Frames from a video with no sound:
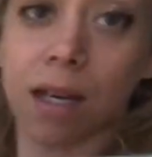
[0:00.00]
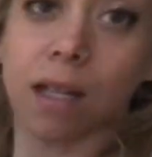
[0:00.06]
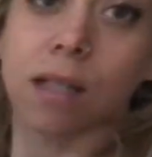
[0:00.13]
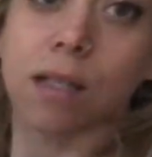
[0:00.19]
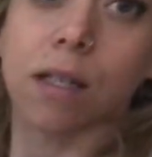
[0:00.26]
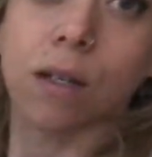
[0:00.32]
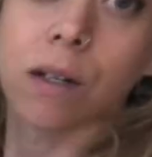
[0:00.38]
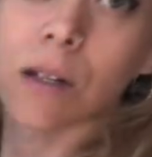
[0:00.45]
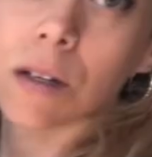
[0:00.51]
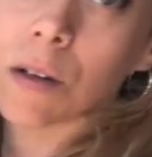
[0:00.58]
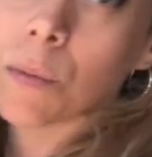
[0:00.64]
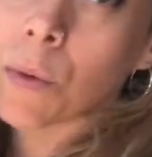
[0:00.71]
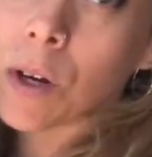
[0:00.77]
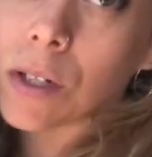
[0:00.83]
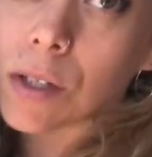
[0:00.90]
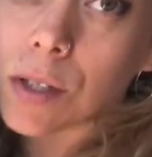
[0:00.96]
It
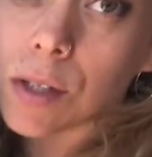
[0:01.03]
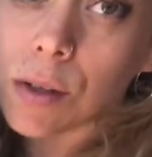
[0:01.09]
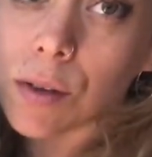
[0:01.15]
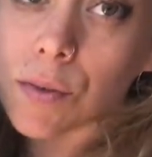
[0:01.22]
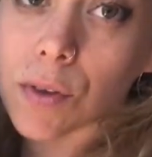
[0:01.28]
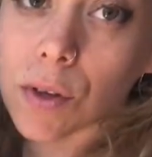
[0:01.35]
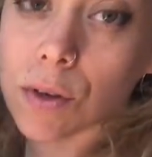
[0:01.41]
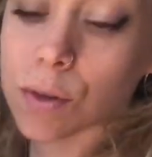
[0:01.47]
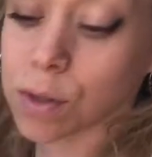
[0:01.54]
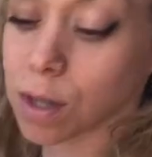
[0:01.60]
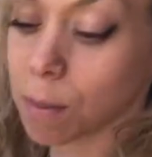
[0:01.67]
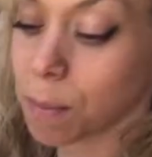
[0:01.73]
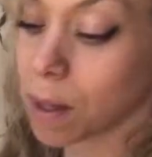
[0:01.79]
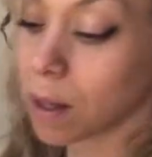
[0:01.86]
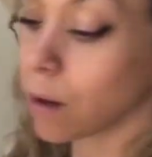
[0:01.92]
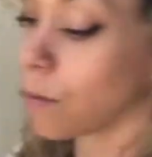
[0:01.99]
works too if you use a
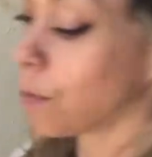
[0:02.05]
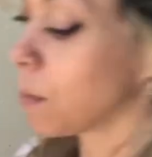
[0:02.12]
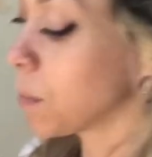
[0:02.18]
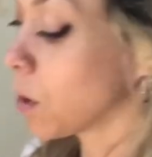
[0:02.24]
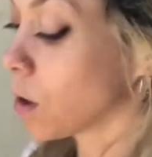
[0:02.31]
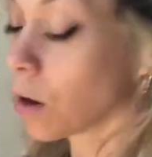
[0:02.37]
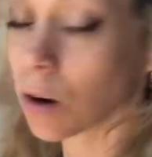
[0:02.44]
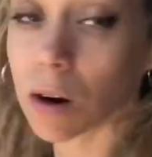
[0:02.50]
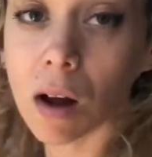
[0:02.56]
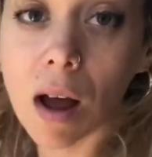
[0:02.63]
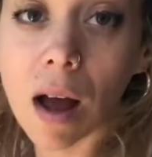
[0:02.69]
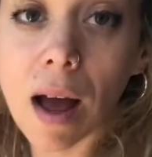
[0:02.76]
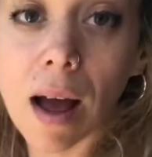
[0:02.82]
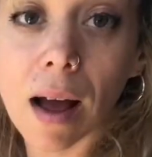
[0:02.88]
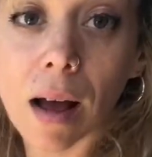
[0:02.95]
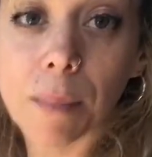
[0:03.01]
pillow from your
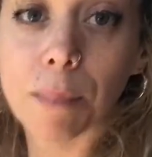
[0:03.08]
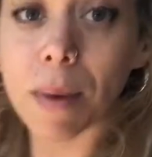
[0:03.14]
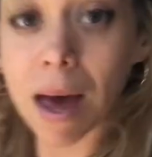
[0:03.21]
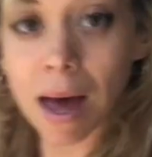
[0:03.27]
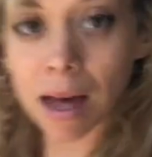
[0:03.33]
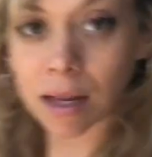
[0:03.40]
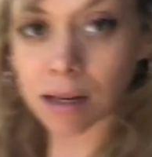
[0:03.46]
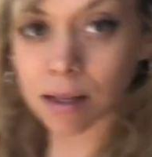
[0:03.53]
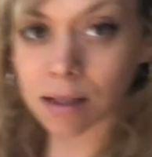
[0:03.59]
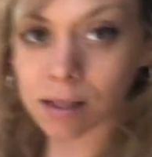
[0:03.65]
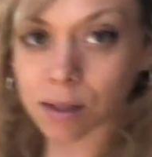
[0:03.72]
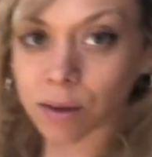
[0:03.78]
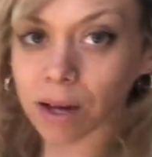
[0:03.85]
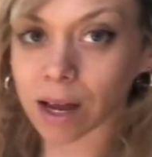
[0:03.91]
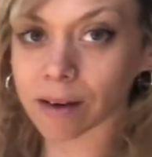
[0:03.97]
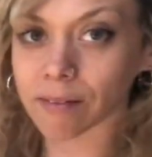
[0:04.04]
bed, so
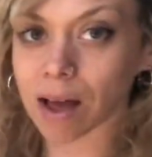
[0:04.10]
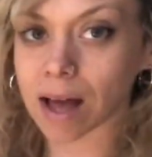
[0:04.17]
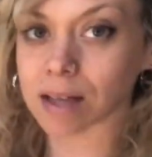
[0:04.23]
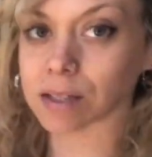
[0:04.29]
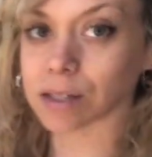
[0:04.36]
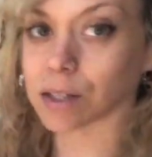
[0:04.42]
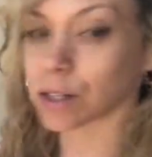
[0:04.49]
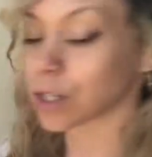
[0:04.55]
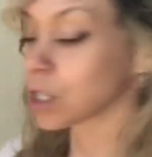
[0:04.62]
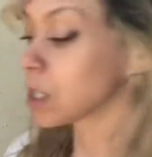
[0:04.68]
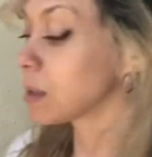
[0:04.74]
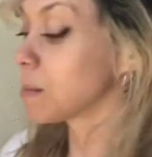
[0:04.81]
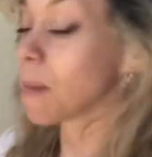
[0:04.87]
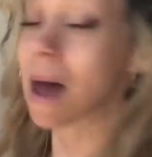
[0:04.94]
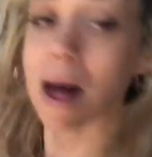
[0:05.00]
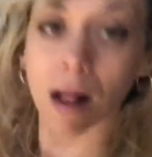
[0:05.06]
it kind of has your
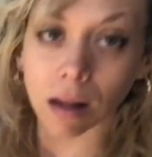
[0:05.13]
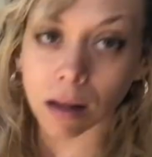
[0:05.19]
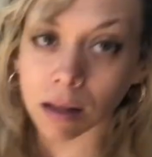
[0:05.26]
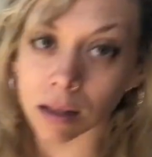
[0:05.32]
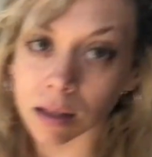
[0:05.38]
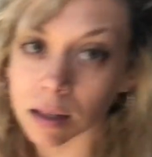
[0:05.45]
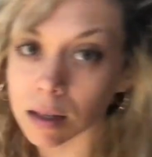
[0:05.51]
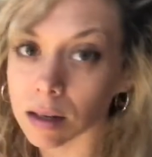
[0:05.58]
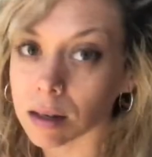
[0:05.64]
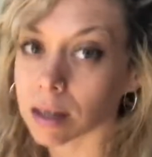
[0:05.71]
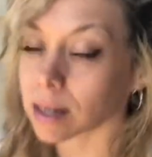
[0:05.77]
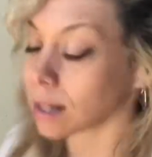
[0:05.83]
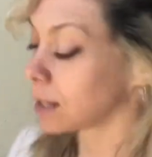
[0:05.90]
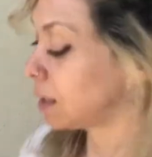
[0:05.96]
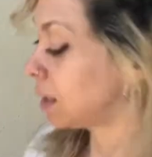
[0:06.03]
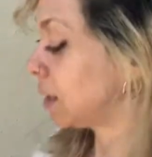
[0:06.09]
smell on
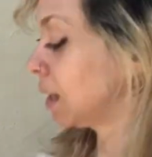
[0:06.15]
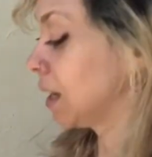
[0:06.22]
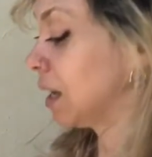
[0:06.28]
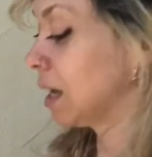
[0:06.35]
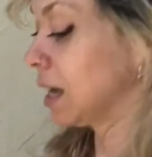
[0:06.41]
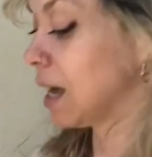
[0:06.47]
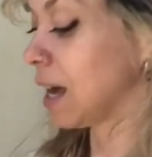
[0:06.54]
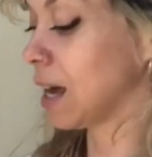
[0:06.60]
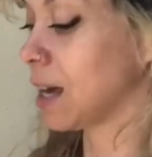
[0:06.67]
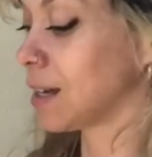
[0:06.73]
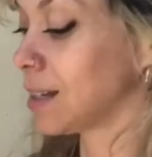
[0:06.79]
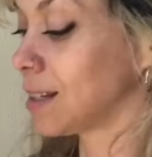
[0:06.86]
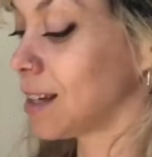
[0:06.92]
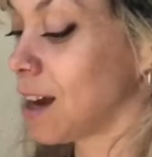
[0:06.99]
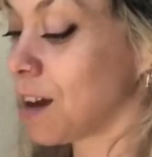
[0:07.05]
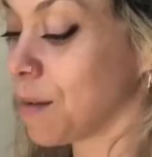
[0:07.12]
it.
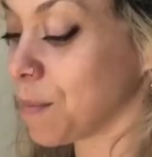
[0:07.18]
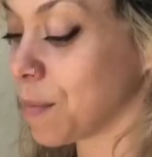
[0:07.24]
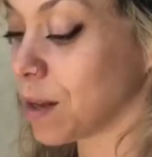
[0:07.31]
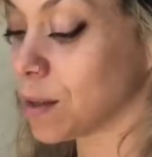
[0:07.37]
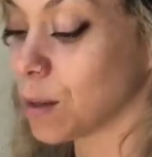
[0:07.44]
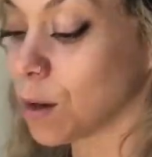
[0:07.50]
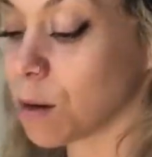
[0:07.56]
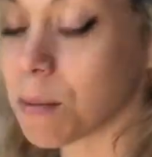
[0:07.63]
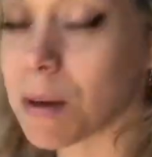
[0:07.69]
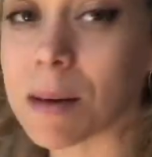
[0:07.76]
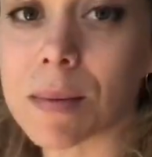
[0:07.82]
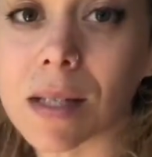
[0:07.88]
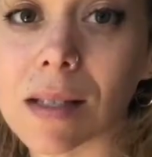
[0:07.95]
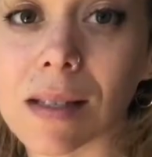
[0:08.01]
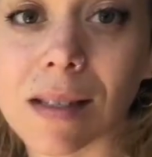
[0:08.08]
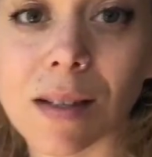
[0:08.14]
And so your baby
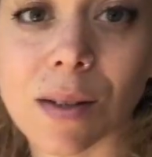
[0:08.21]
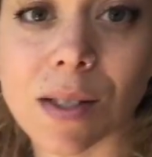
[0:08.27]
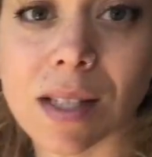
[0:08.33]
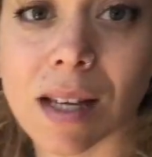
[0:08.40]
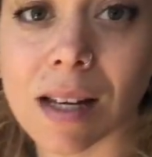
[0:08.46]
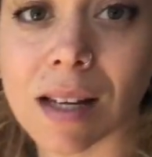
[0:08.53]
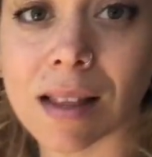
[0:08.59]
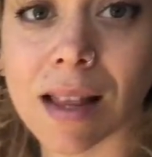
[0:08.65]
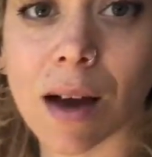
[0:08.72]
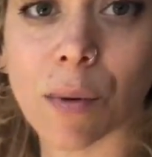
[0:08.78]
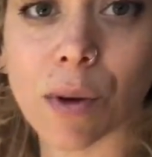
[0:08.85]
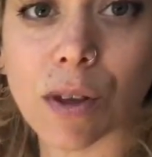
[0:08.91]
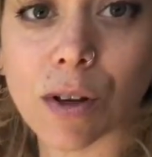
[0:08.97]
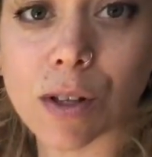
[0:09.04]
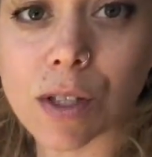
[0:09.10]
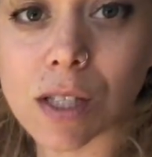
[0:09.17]
is associating that
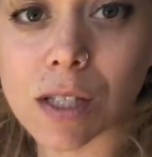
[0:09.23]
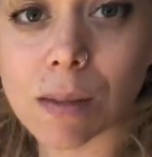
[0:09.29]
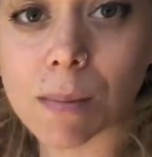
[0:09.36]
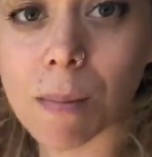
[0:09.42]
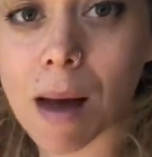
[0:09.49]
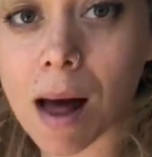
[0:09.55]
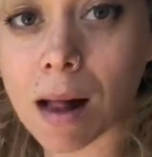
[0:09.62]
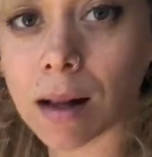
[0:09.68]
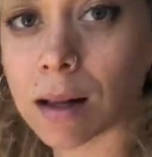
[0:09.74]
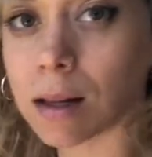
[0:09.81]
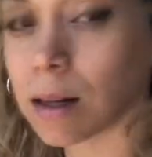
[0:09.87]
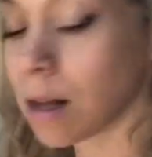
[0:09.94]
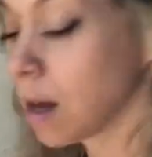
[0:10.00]
with your smell.